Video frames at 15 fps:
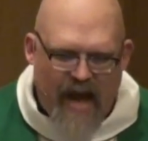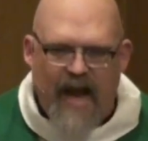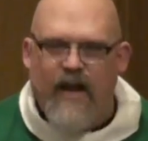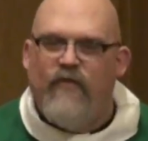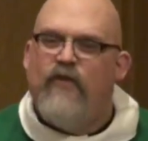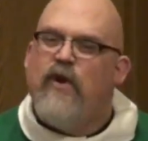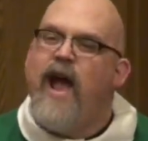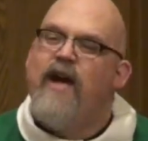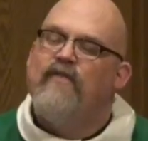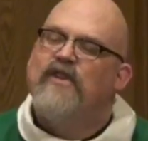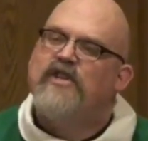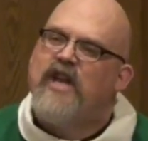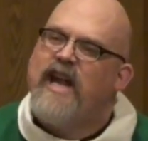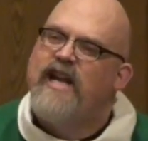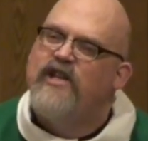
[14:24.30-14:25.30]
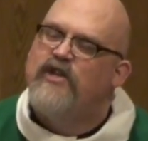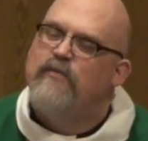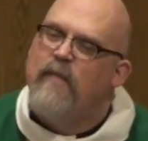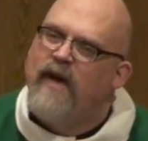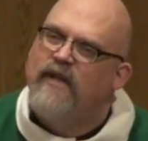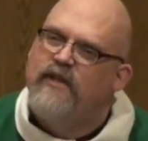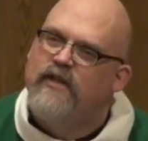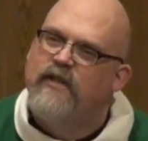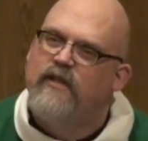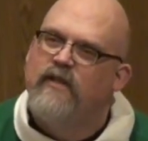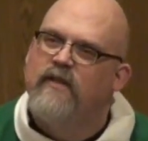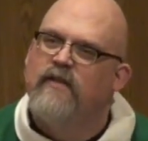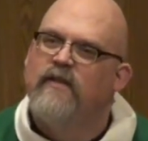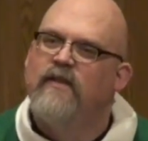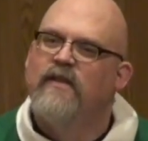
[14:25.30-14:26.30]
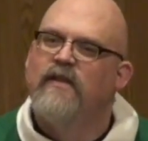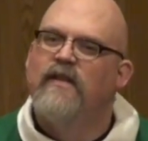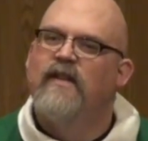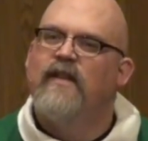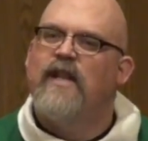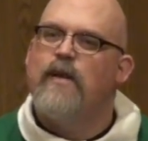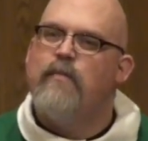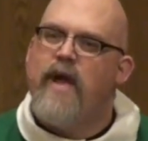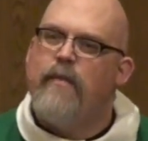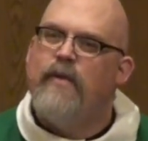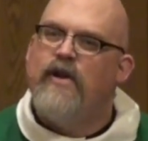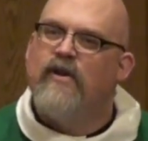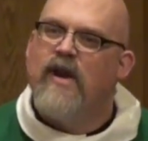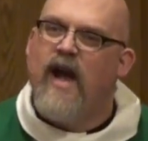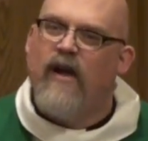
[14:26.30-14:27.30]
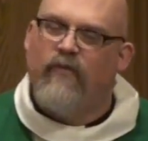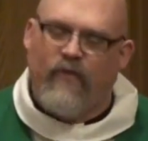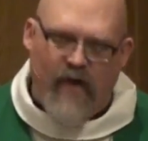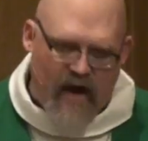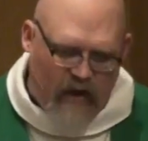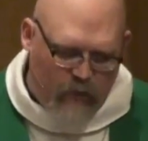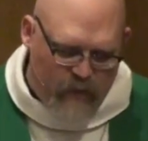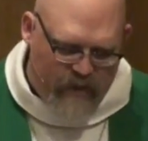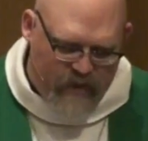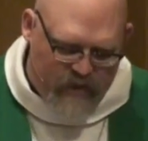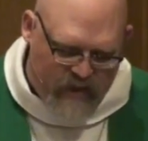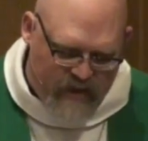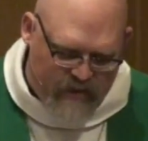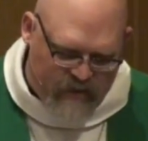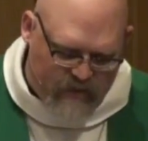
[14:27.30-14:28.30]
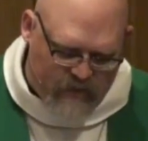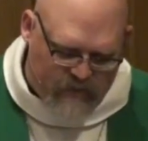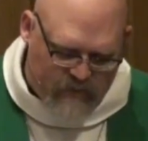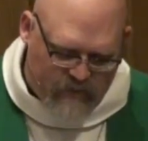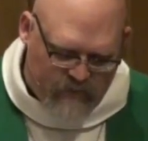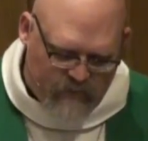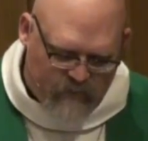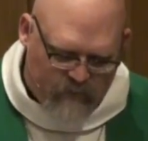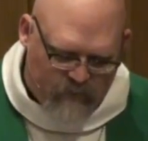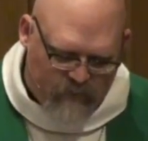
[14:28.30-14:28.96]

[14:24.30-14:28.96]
And if you haven't changed much, maybe you're not following Jesus.